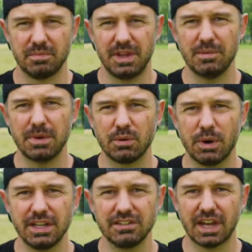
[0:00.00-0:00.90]
in my
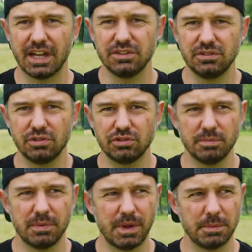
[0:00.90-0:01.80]
weddings, I use
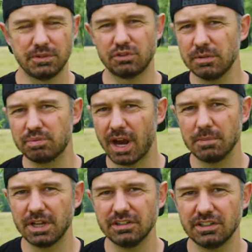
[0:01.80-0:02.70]
m maybe three prime
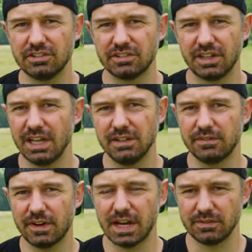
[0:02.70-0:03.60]
lenses, the
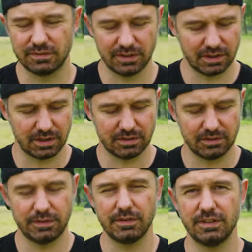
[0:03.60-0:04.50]
eighty-five, the, the
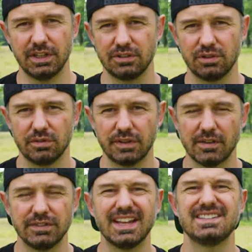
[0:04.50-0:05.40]
fifty and the
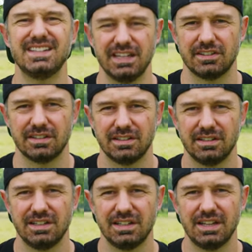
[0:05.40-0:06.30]
thirty-five, and that's it.
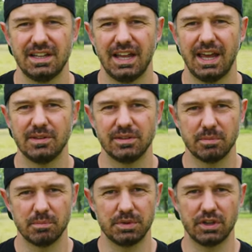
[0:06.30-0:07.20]
And
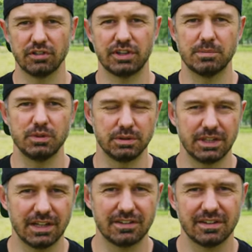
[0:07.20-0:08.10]
because I'm doing
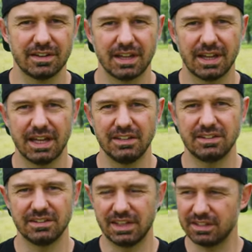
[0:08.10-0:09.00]
that, it
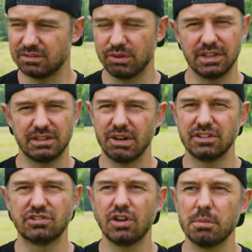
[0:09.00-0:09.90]
cre
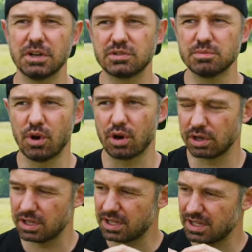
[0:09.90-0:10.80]
creates so much more
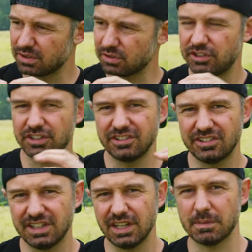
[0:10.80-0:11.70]

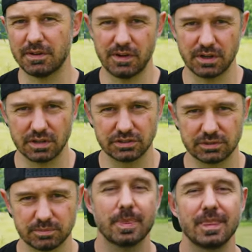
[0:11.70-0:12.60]
consistency in my photos.
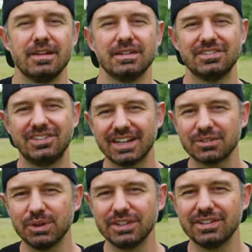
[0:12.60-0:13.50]
The second
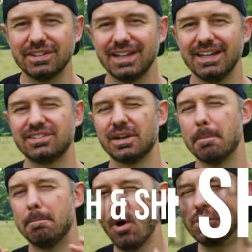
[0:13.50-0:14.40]
reason is
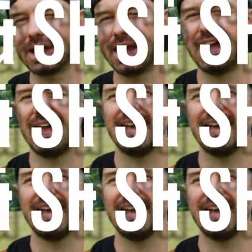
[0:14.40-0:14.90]
bokeh